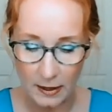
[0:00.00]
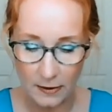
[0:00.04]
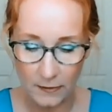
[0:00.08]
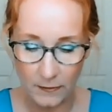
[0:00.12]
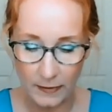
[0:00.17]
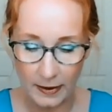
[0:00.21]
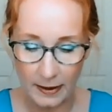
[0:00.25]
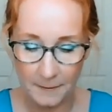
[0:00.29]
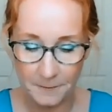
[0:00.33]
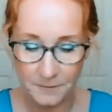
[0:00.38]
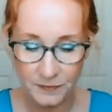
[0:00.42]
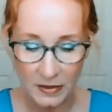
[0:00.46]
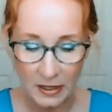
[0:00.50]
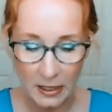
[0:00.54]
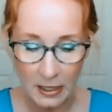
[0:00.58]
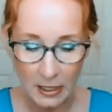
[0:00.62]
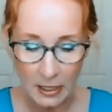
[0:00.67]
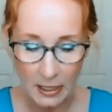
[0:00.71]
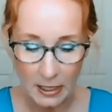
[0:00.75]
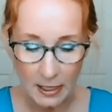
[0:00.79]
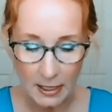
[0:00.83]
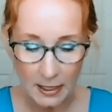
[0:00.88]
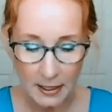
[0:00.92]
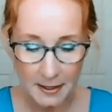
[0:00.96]
right?
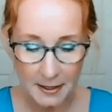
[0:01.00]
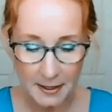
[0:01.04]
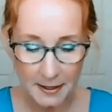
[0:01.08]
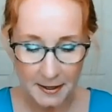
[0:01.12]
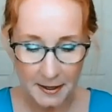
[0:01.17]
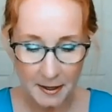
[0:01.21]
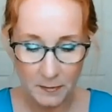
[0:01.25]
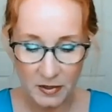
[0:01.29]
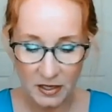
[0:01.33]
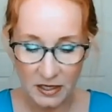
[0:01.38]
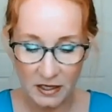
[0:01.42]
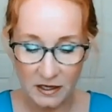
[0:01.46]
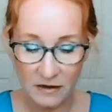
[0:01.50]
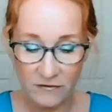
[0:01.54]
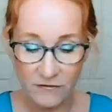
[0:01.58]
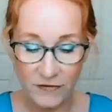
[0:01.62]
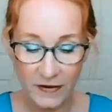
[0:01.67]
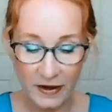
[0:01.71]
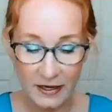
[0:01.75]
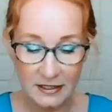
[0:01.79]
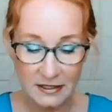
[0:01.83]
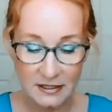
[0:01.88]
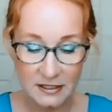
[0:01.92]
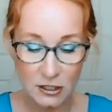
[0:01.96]
Um, it
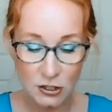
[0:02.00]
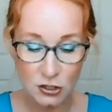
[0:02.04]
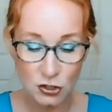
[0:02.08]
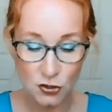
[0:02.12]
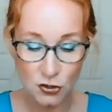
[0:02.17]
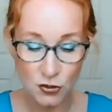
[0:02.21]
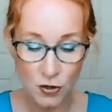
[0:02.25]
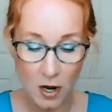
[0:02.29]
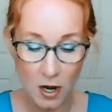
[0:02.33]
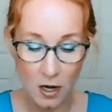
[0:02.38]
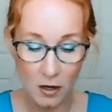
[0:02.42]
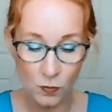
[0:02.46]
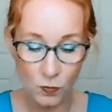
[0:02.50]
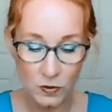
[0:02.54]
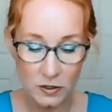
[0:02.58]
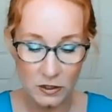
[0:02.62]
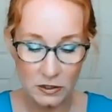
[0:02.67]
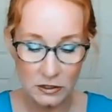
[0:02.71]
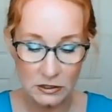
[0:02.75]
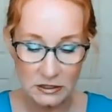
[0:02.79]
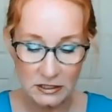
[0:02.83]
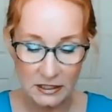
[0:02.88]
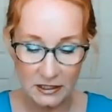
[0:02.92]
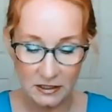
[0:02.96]
invites strong
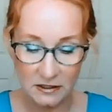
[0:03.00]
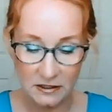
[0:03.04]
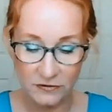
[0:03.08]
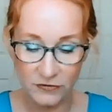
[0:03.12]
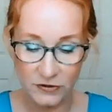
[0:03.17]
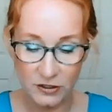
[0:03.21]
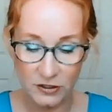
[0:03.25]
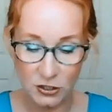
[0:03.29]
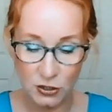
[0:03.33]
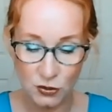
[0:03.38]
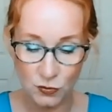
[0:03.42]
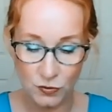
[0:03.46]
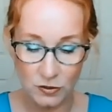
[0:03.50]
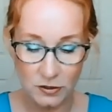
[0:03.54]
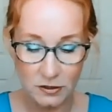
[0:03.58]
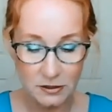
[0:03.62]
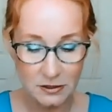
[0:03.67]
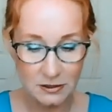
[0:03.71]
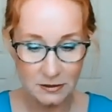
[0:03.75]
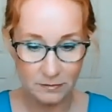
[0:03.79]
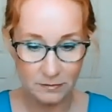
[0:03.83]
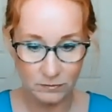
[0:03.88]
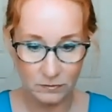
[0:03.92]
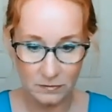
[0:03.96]
willed
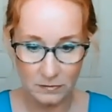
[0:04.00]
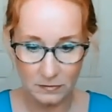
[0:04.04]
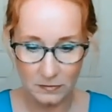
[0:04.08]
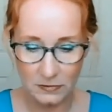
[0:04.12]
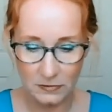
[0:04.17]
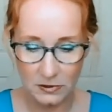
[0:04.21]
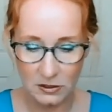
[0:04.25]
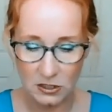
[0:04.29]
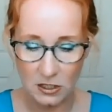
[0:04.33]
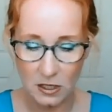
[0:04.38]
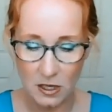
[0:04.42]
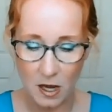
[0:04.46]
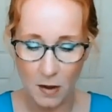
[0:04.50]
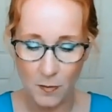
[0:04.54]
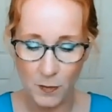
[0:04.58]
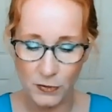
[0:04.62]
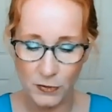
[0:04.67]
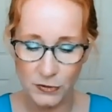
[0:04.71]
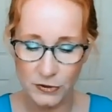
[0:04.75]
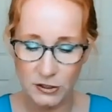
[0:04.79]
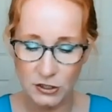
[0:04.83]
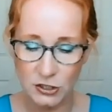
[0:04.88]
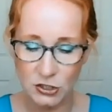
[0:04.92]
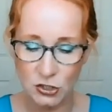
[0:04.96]
individuals to
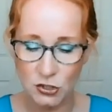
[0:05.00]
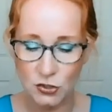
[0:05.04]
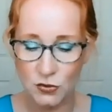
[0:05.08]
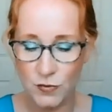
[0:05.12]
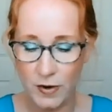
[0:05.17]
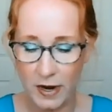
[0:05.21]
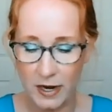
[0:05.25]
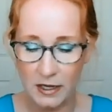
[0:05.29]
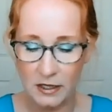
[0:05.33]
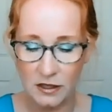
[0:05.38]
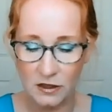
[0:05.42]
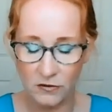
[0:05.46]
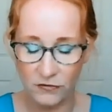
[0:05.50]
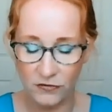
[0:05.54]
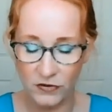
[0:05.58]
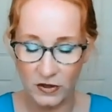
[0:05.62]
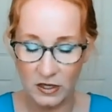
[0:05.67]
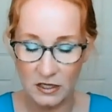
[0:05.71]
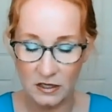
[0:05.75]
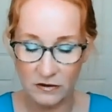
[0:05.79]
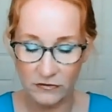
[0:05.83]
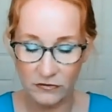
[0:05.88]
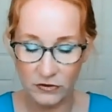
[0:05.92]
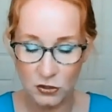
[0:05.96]
couple the strength of
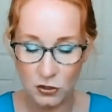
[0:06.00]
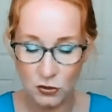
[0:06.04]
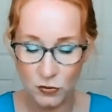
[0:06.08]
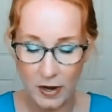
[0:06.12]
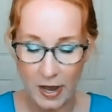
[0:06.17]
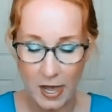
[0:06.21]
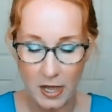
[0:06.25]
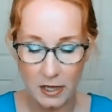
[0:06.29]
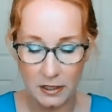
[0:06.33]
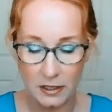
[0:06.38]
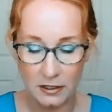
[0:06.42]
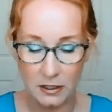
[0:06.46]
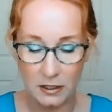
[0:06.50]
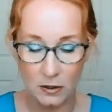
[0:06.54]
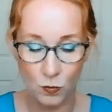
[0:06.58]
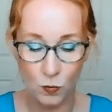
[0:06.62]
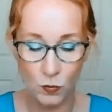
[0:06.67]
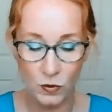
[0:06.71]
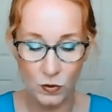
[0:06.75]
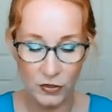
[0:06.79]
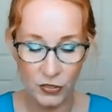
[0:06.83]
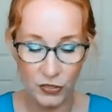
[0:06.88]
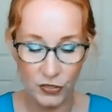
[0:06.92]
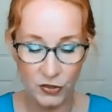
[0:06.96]
individuality
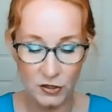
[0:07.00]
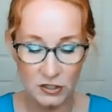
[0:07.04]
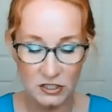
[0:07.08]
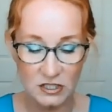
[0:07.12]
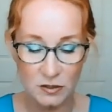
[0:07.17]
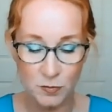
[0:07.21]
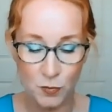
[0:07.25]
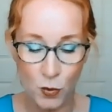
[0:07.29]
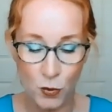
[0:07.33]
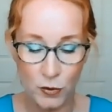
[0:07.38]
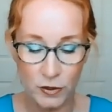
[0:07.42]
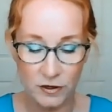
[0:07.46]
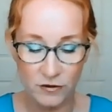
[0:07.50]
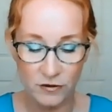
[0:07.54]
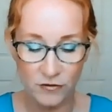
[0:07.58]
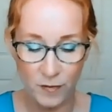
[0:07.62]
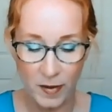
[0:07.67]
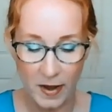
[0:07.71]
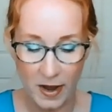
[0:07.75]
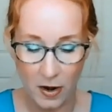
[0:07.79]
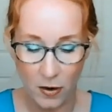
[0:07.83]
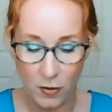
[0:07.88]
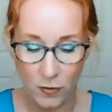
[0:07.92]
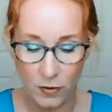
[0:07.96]
with the supportive
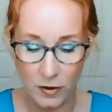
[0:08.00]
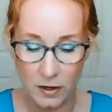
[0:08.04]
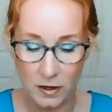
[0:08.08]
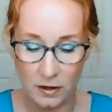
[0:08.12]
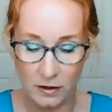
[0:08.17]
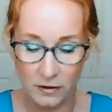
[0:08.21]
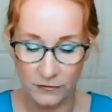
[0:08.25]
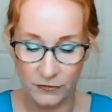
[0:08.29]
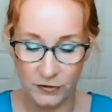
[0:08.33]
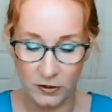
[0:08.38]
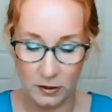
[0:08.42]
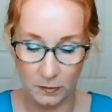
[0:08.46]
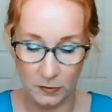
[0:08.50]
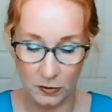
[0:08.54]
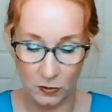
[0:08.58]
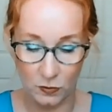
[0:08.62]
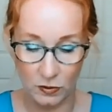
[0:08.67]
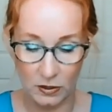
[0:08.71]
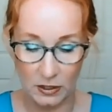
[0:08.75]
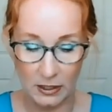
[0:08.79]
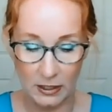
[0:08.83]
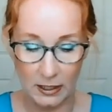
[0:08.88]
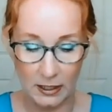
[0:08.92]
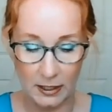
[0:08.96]
power of
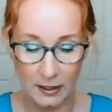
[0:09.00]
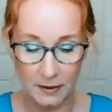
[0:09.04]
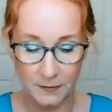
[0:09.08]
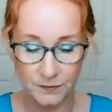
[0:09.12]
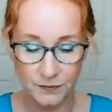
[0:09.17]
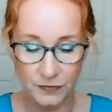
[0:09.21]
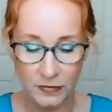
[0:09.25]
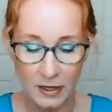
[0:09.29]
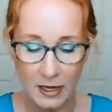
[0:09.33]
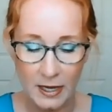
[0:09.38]
community.